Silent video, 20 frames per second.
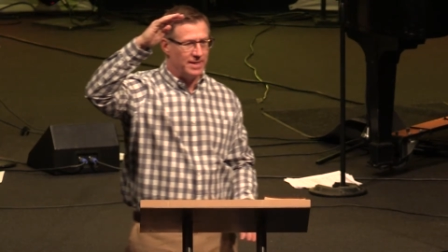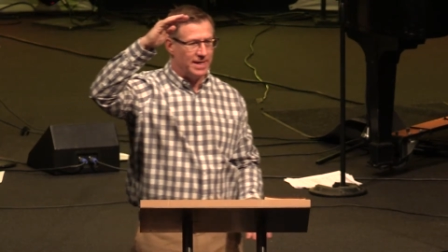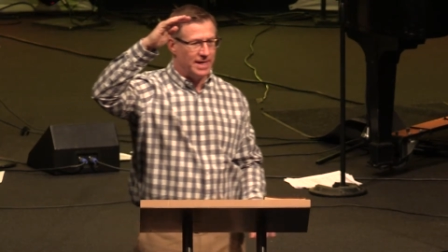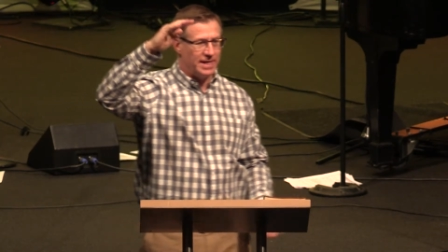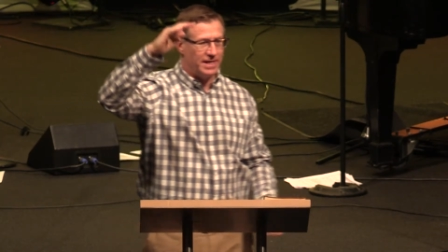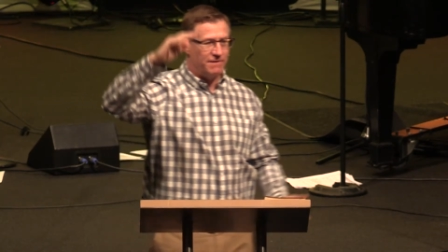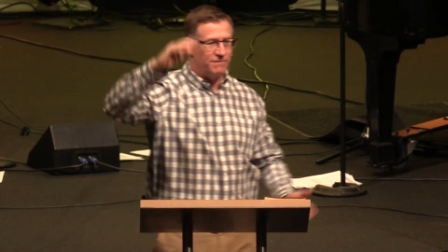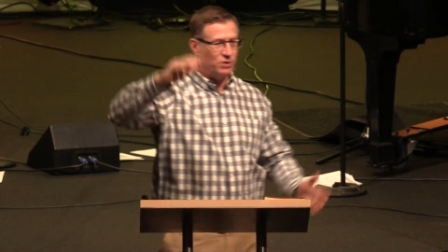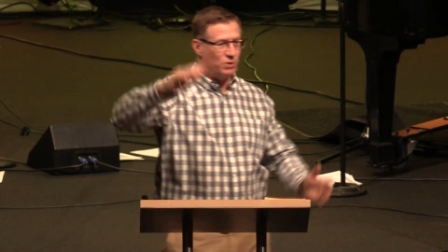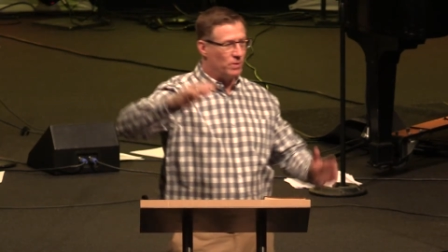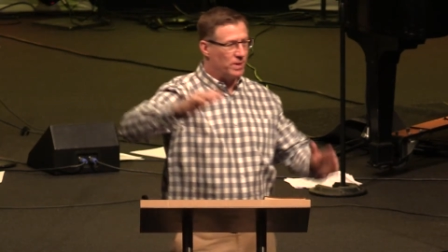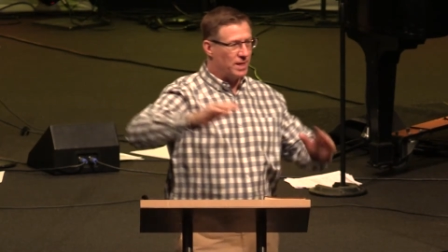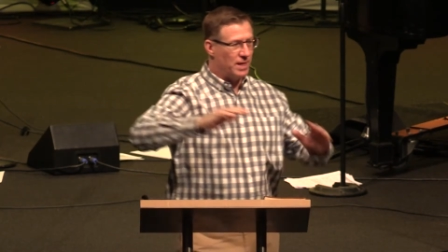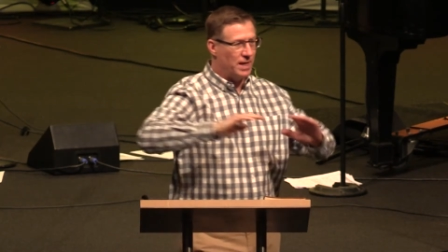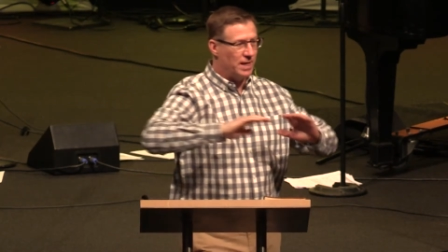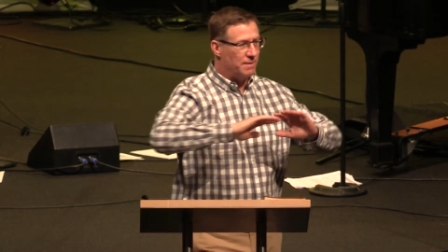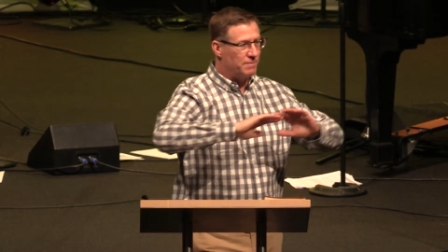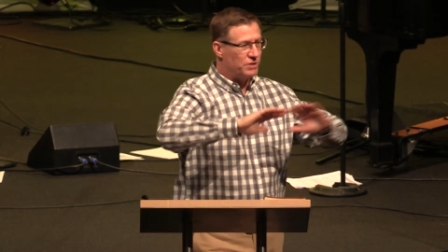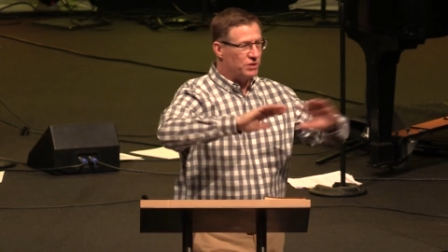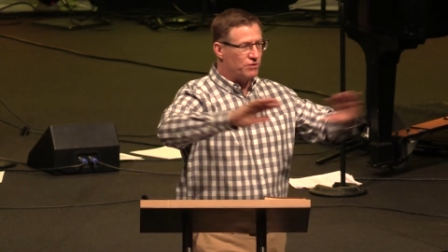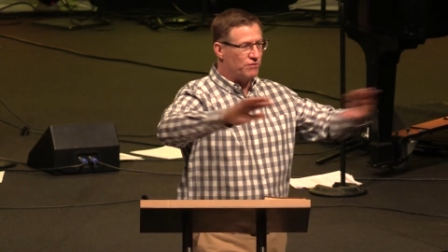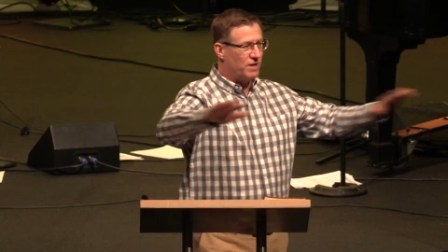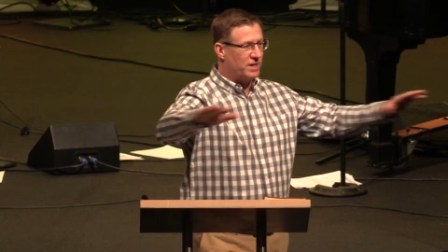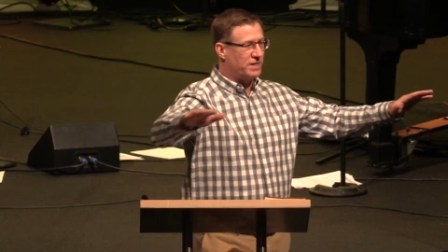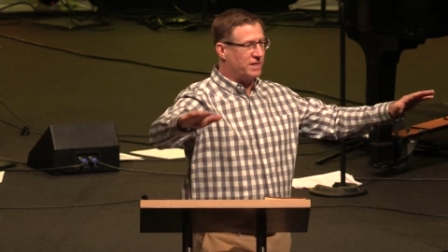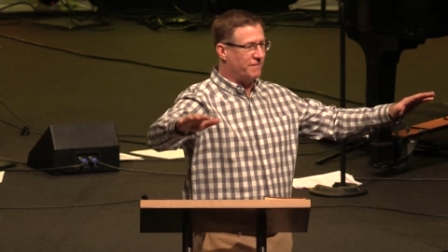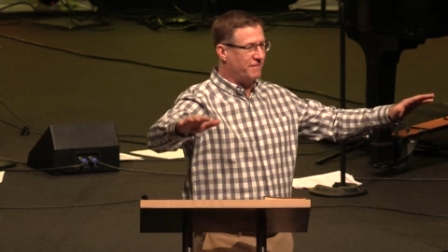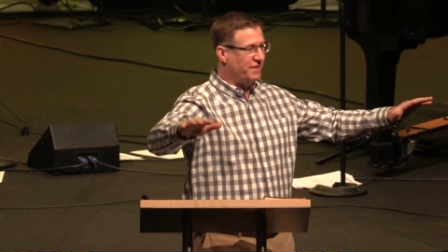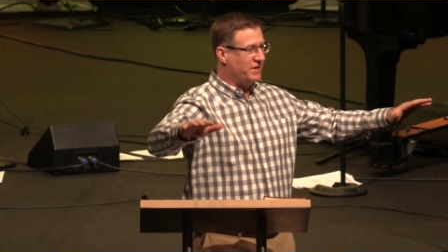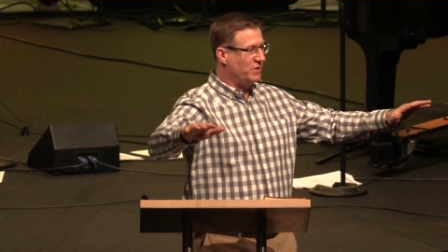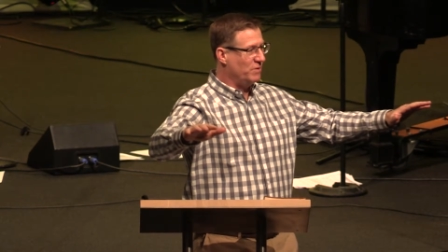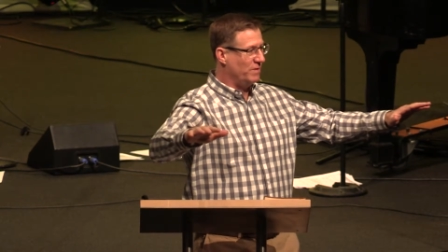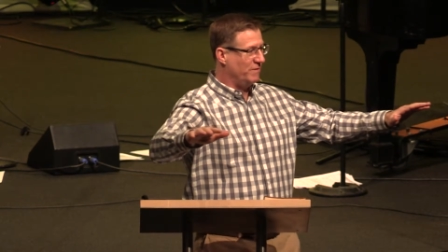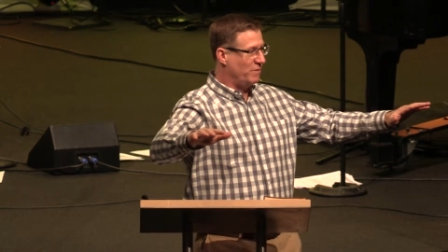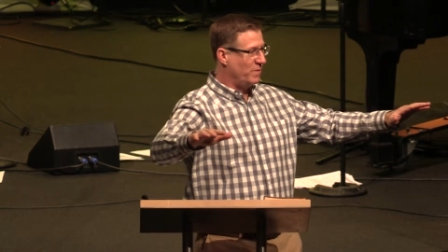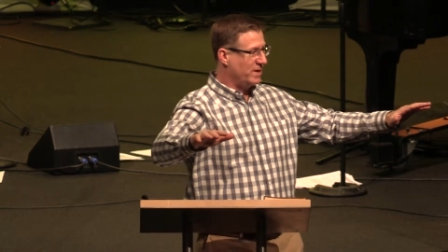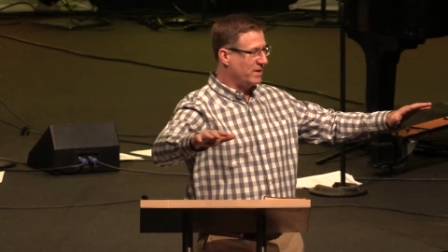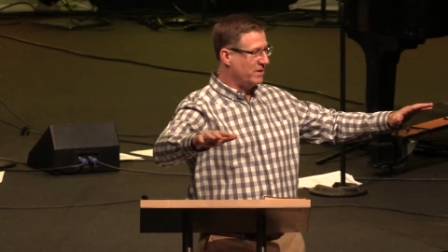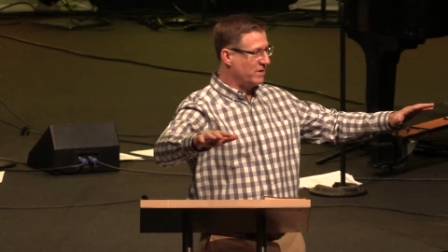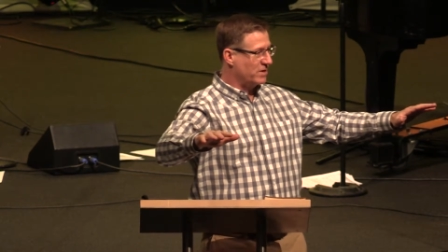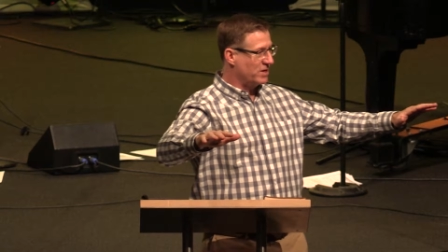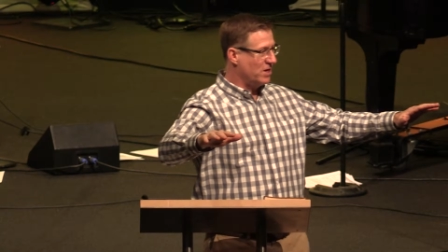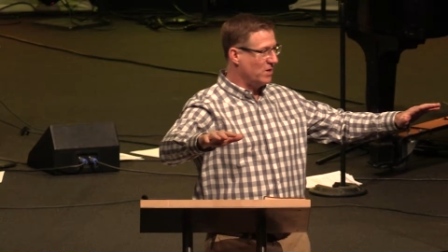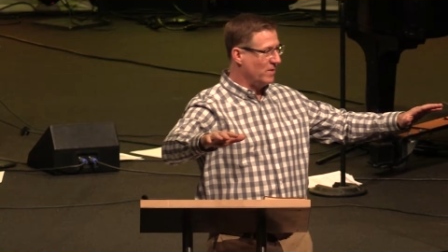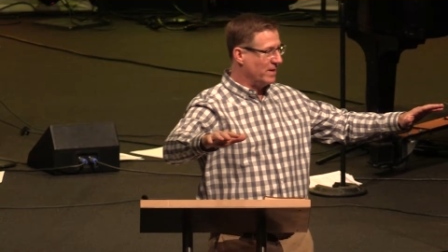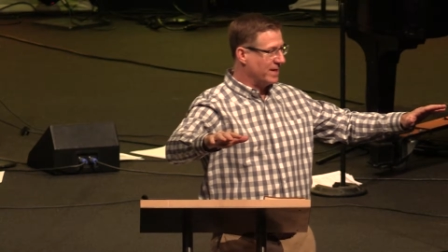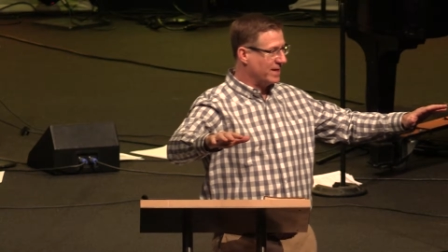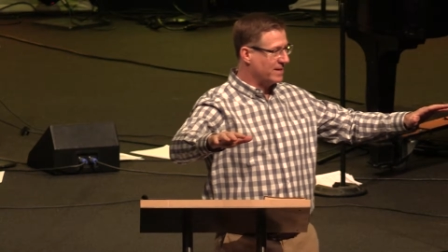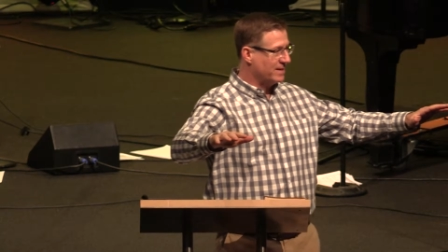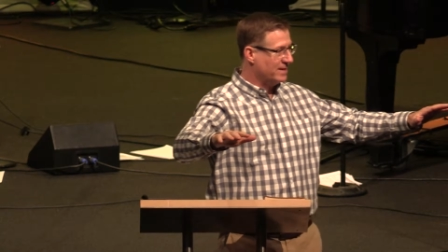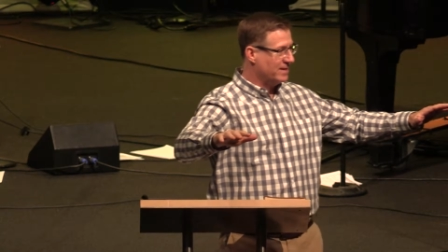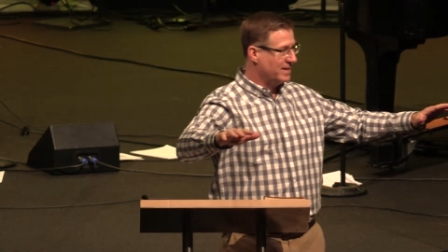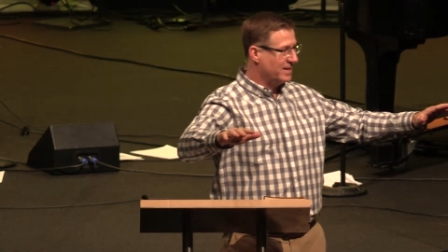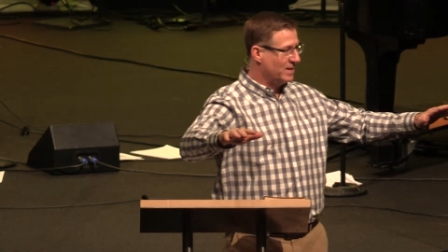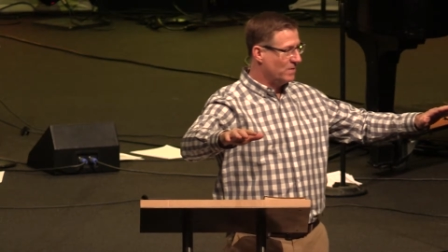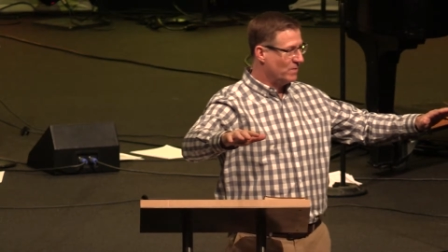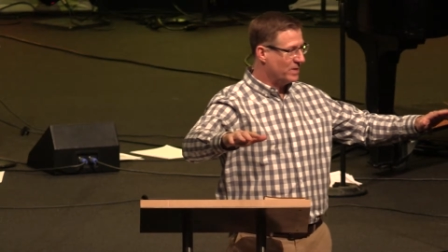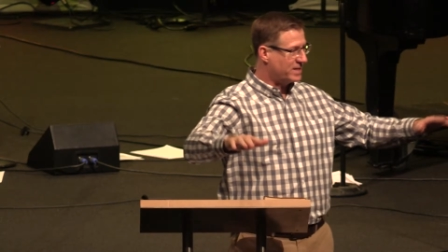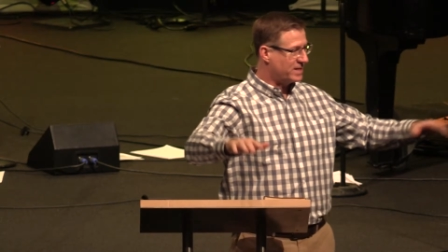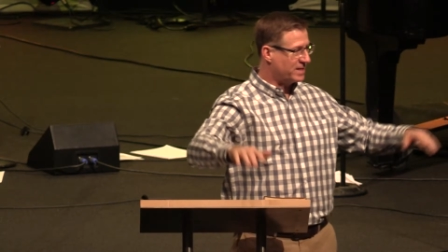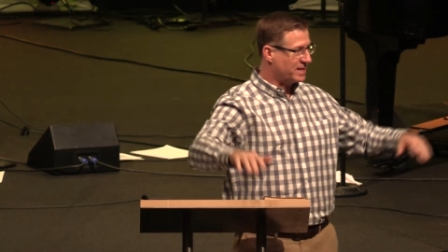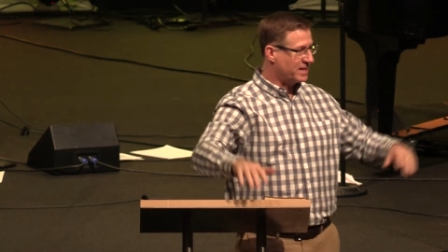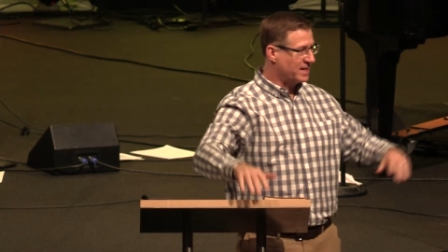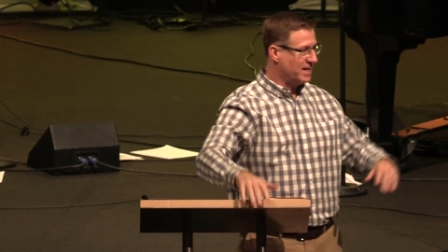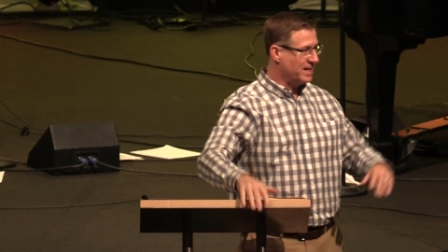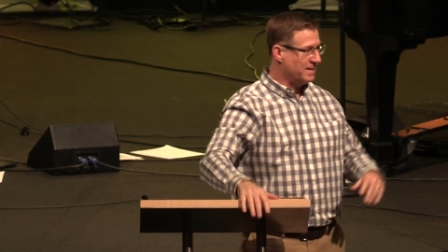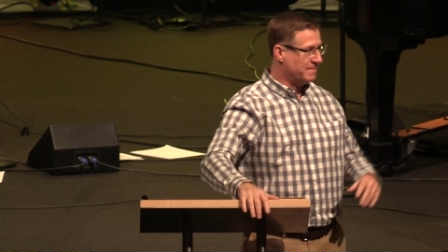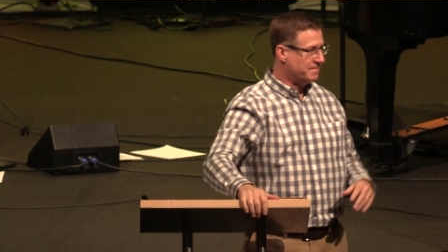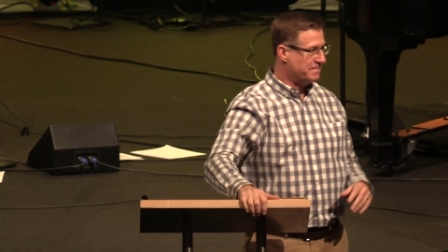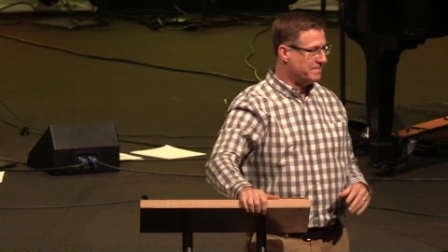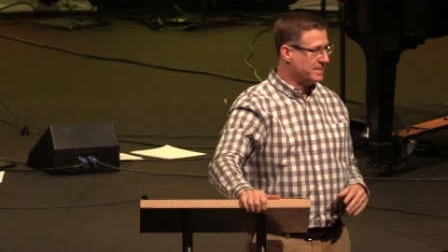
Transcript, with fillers: It gives you an unobstructed view of where you're going and what's to come.